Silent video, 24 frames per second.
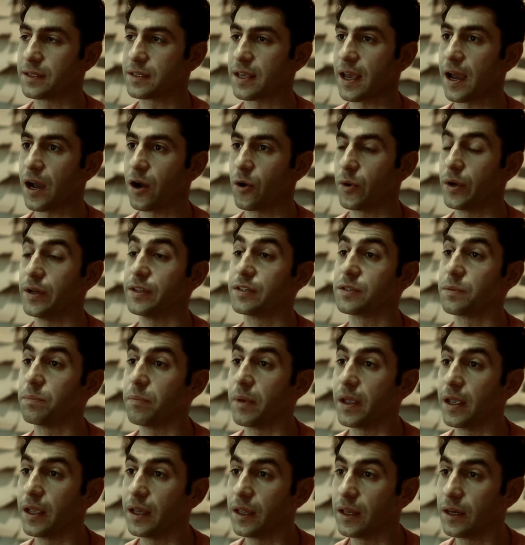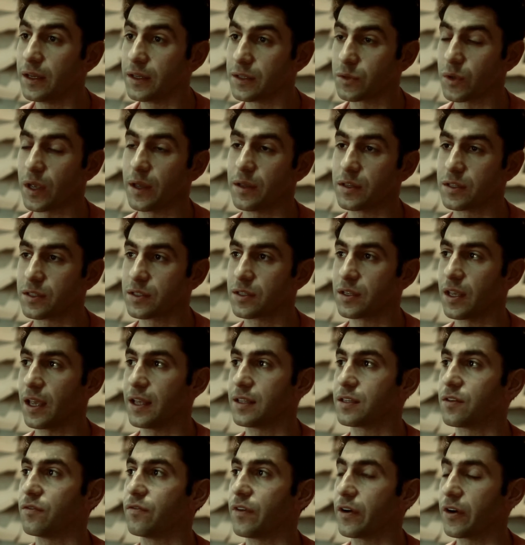how it's made.
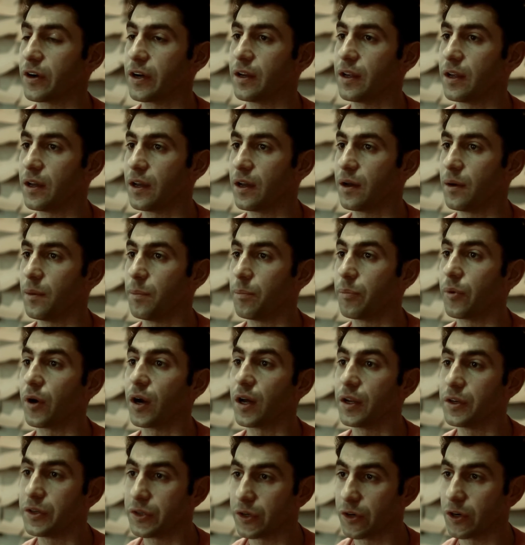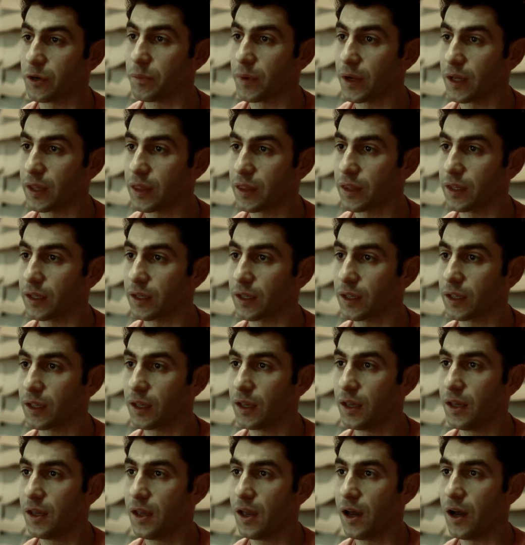It's a very broad term, I think.
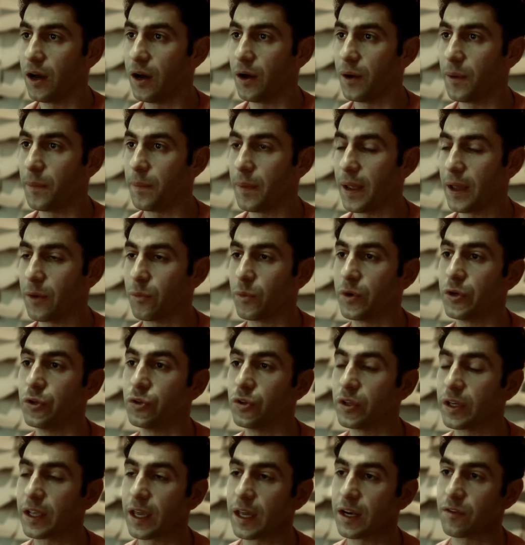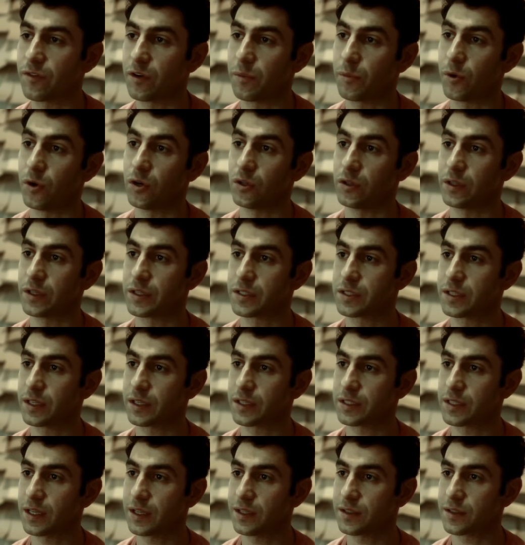And when you look at it from a holistic
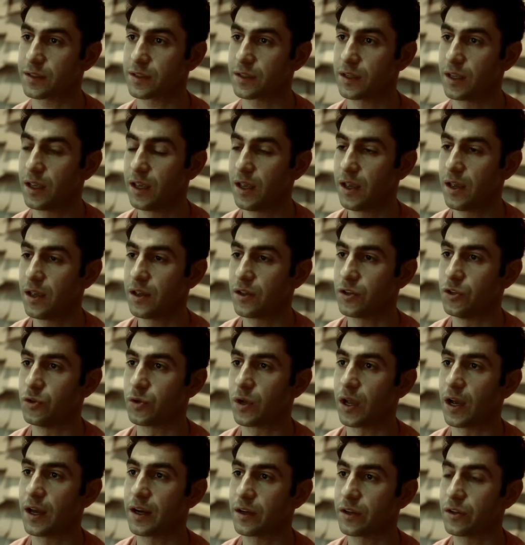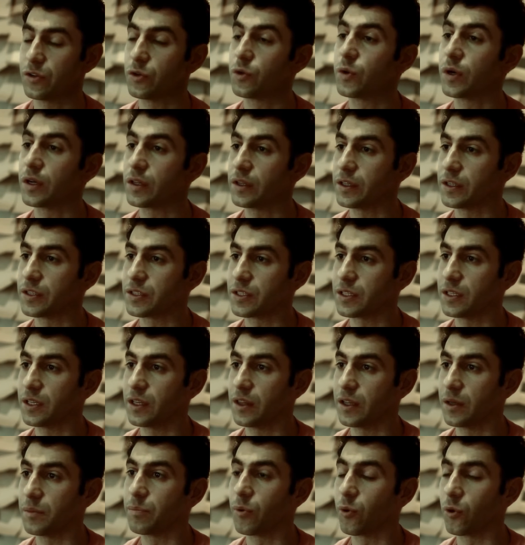sense, you quickly see
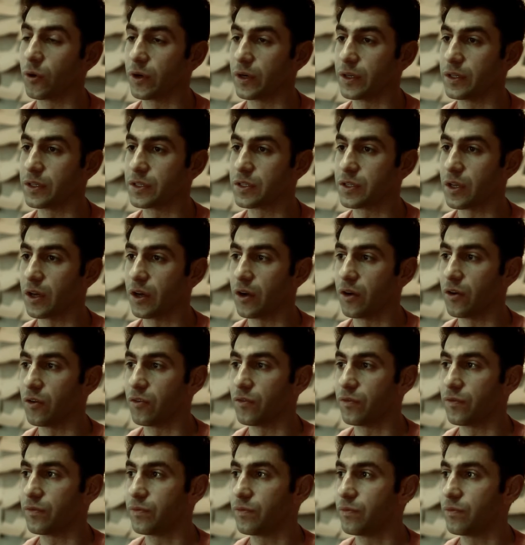the importance of